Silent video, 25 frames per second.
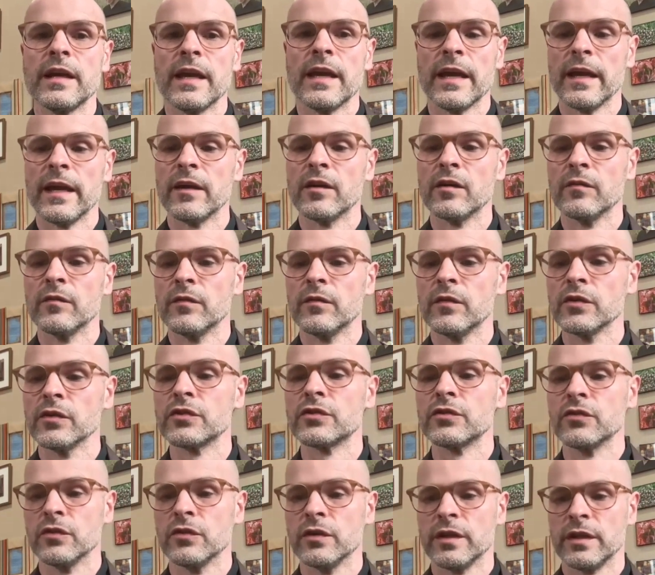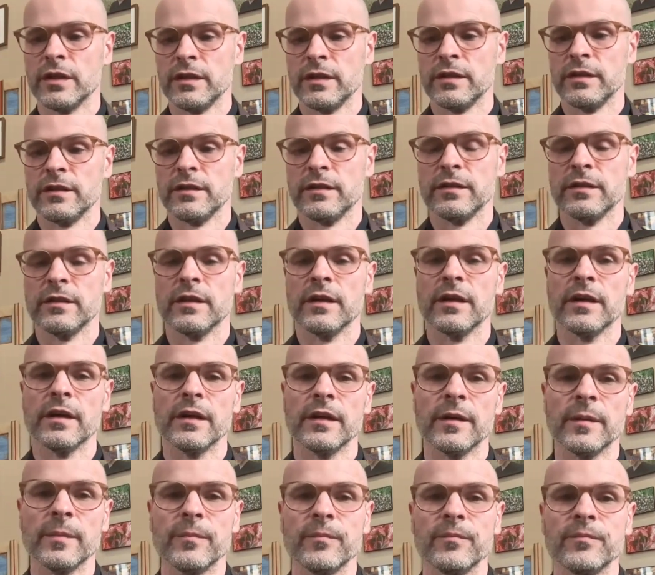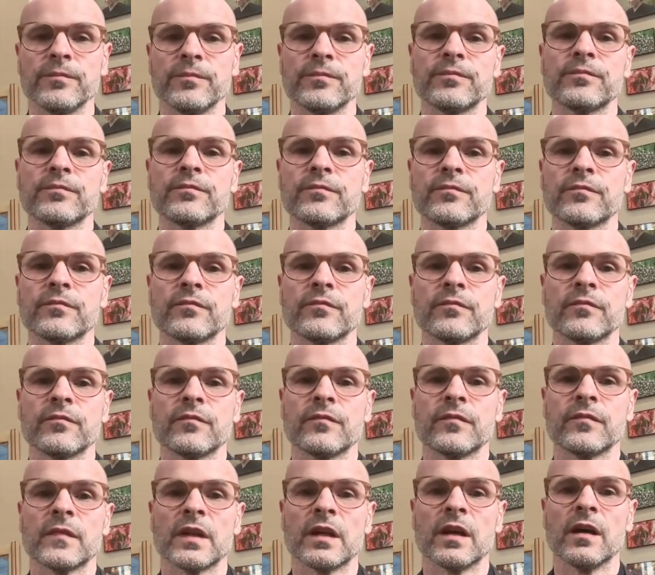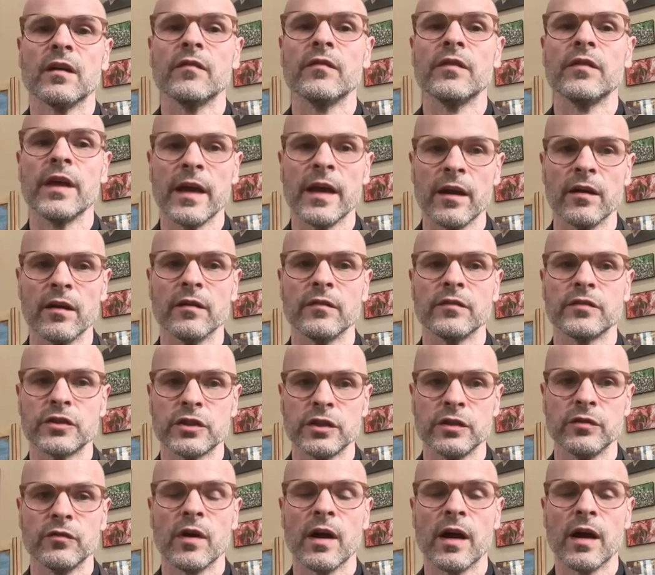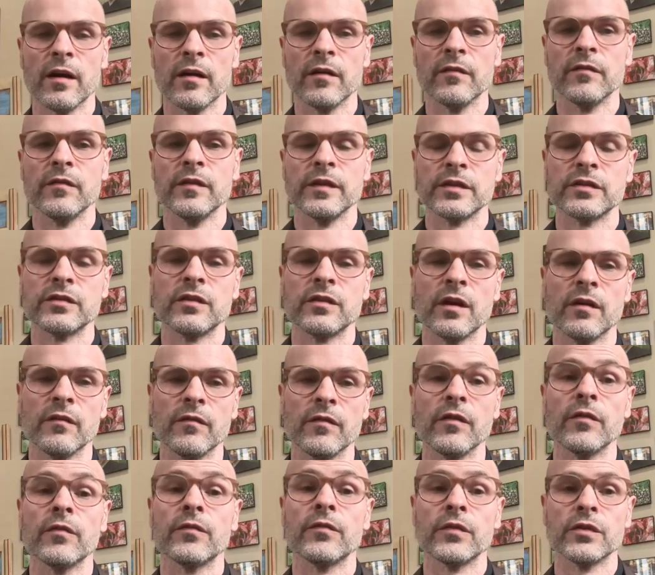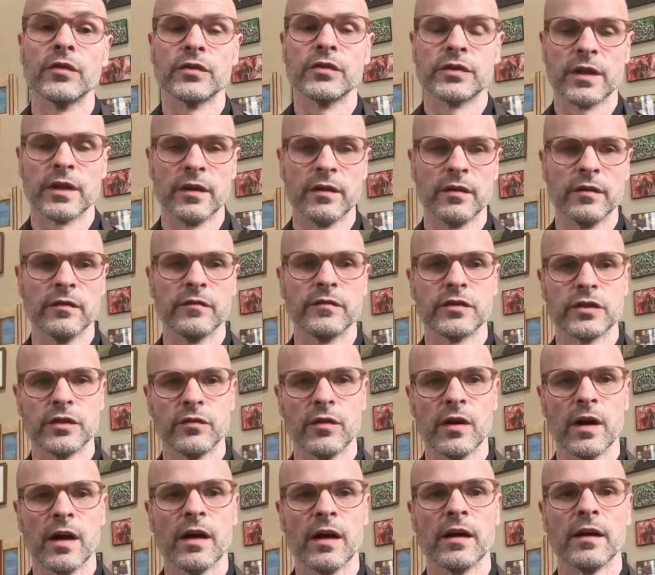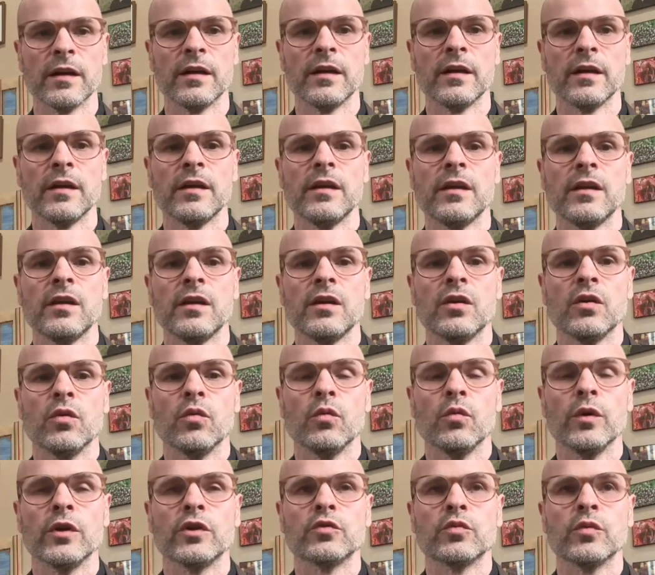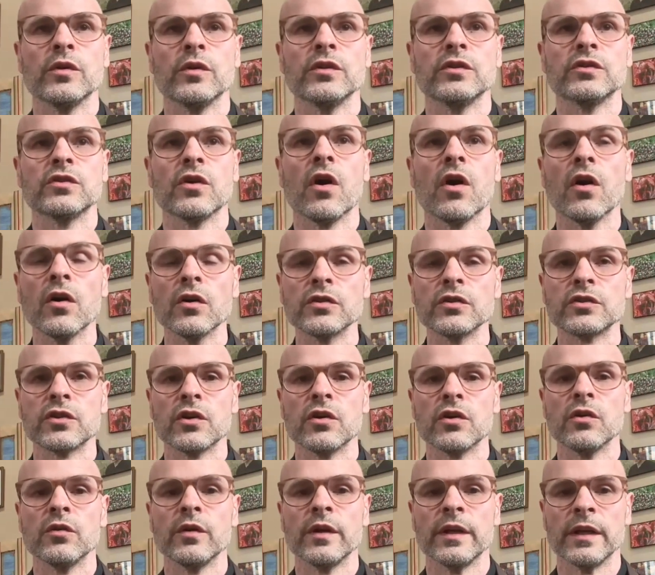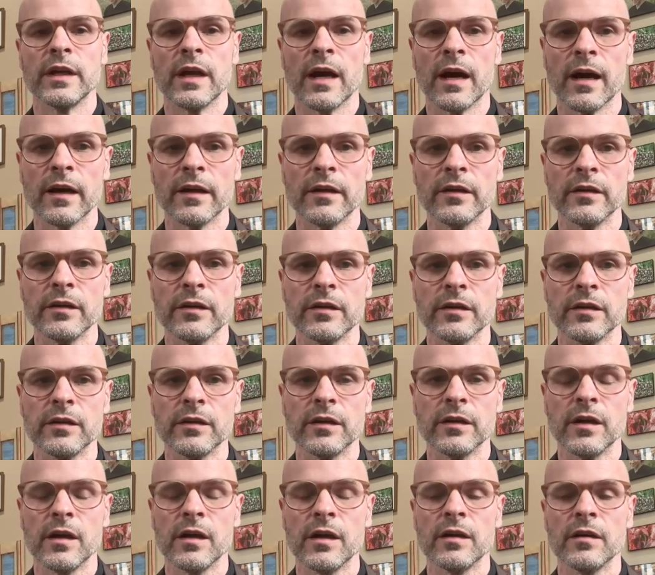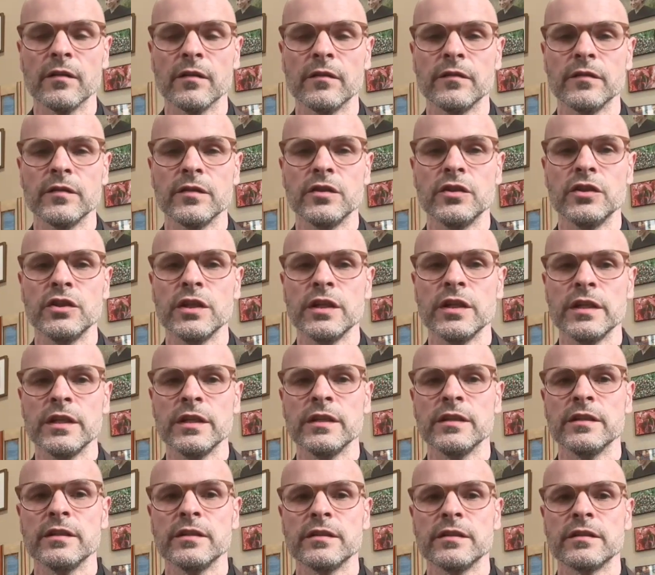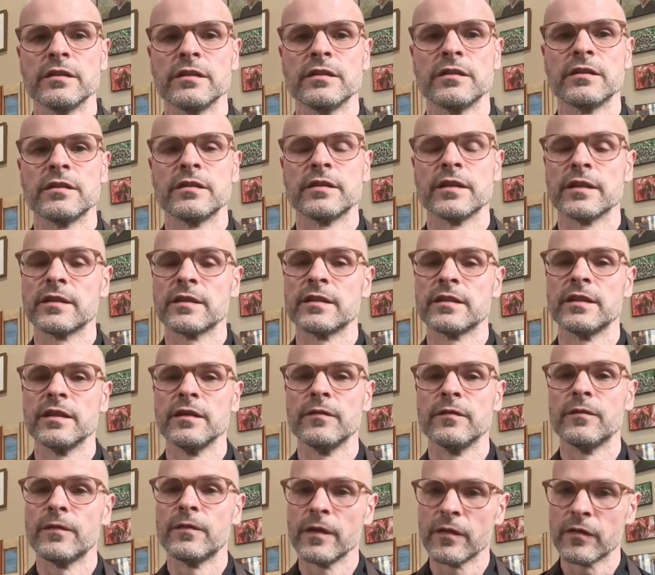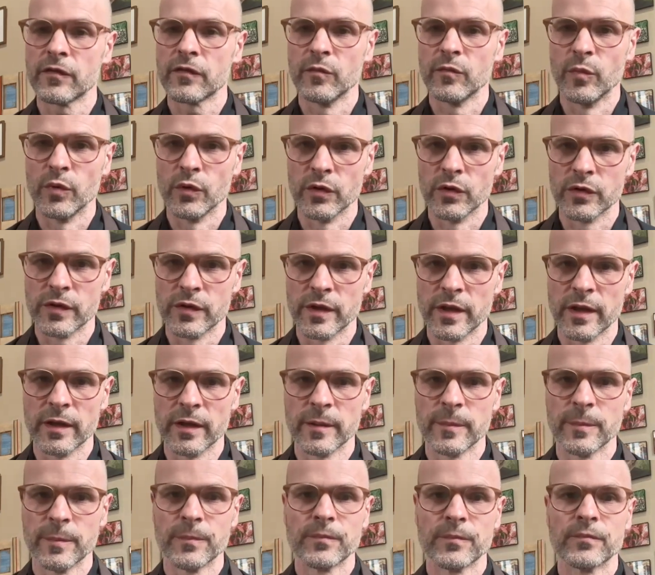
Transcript: anniversary of the Erev Shirah, of the first Erev Shirah, which was also in honor of Jean's 65th birthday.